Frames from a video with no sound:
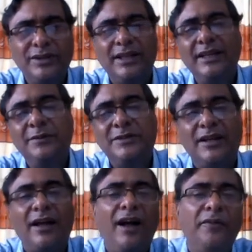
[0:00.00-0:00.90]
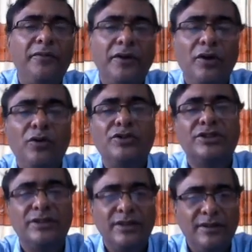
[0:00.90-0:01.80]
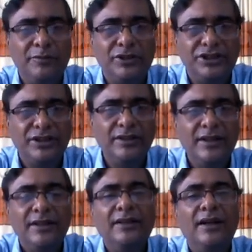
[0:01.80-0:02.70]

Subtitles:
the lips in a half closed position.